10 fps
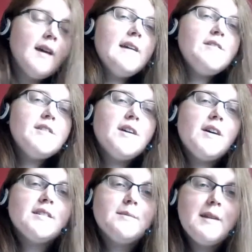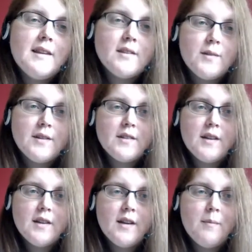If you'd asked me this
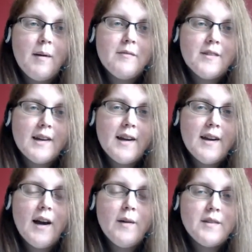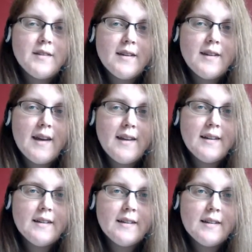question a month ago, I would have said
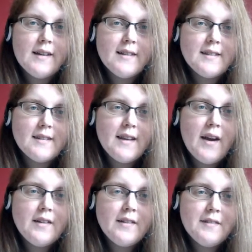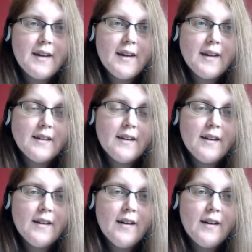Ada, because it's the only thing
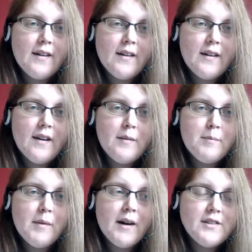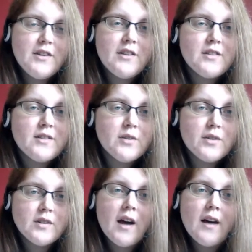I'd used or
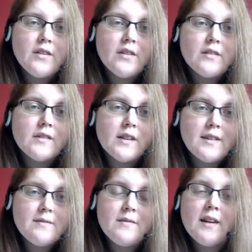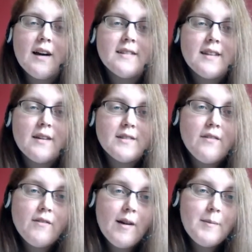had heard of, and I didn't realise there was
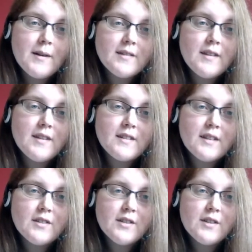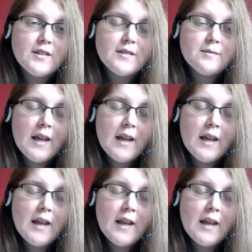other fabrics that you could stitch on.